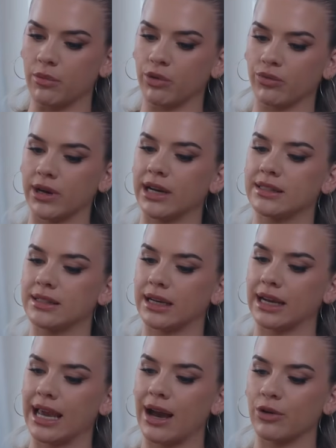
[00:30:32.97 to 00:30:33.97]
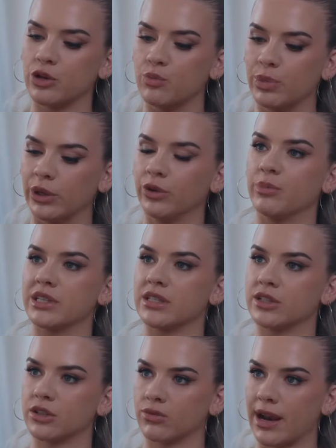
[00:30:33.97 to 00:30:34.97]
but realistically, how you build the
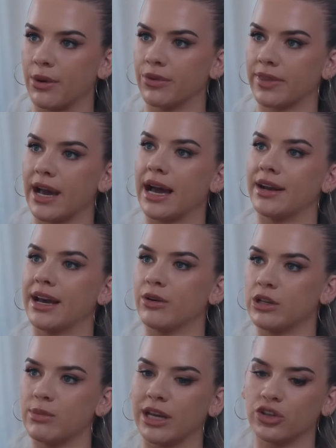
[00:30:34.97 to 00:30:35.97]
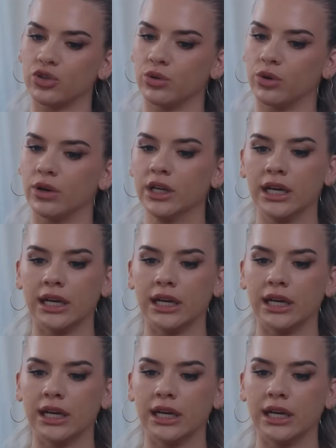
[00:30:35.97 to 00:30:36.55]
business around that and how you make sure